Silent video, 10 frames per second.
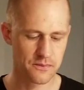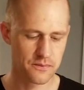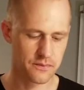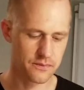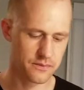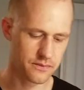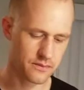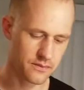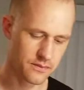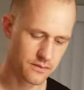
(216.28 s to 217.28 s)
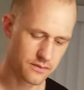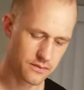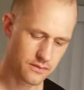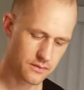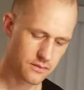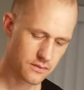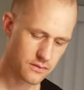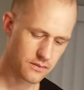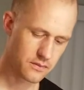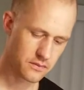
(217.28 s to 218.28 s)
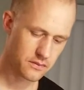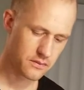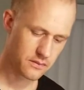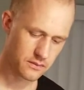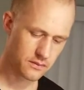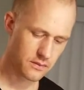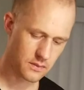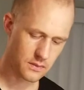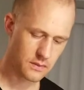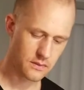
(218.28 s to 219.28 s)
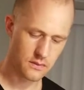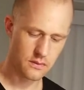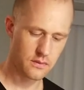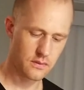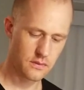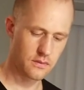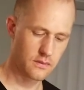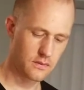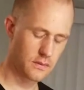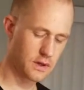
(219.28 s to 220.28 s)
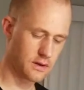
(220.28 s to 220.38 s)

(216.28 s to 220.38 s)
(no one is talking)